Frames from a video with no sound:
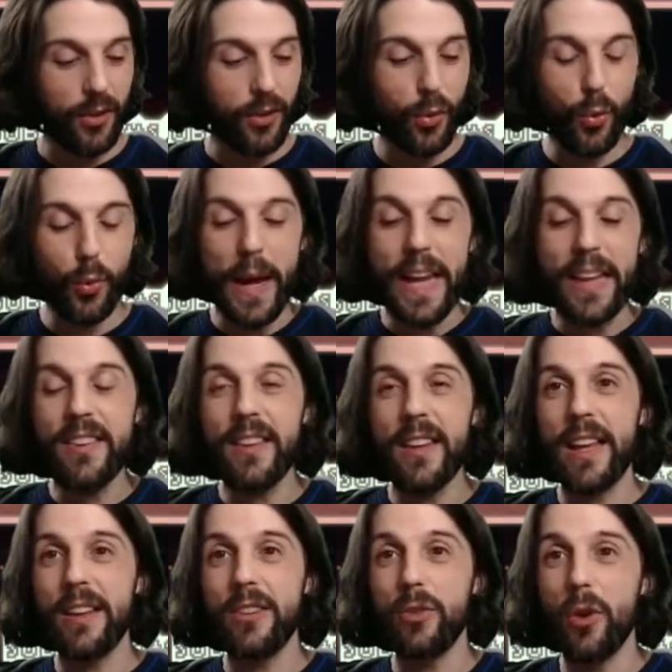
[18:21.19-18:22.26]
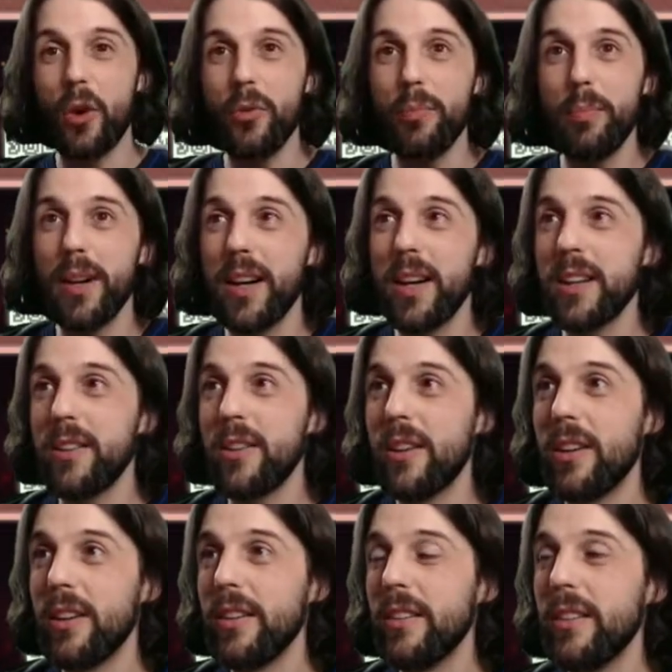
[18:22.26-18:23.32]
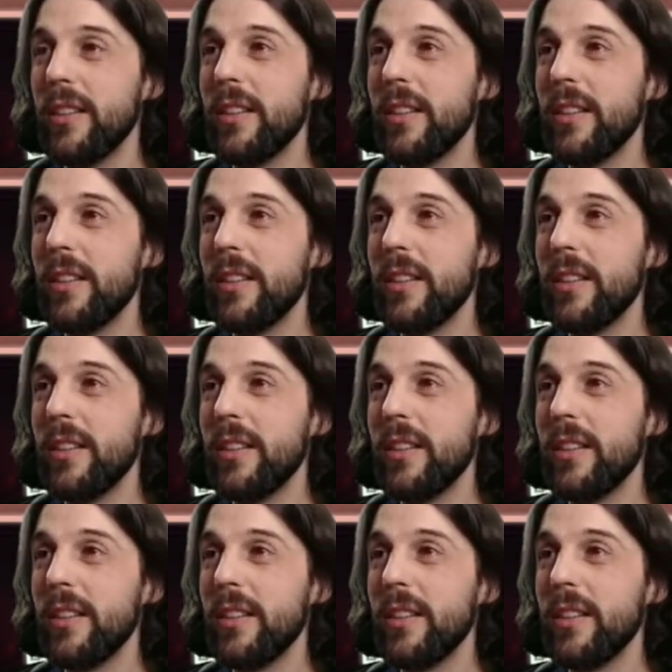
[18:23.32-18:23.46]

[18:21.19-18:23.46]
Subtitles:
to waste a drone part on